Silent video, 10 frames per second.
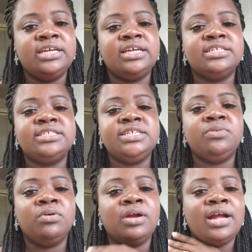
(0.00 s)
and see
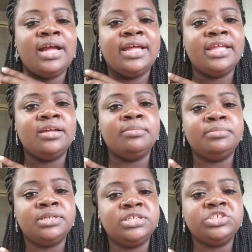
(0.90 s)
where I am
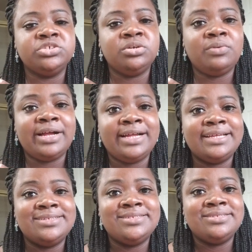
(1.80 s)
blood sugar
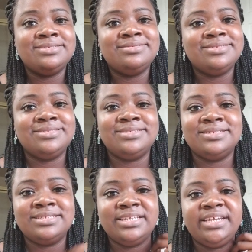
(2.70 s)
wise, to
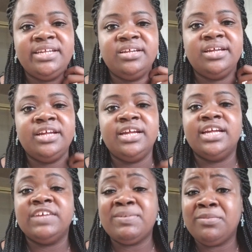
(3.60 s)
see
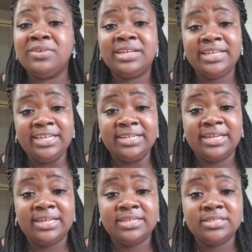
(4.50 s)
if I'm going to need
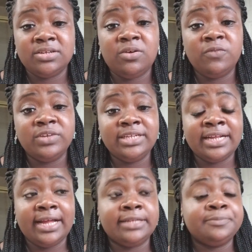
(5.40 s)
that. So hopefully
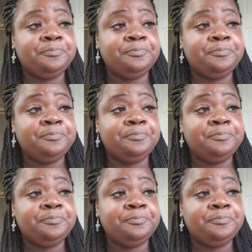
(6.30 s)
not.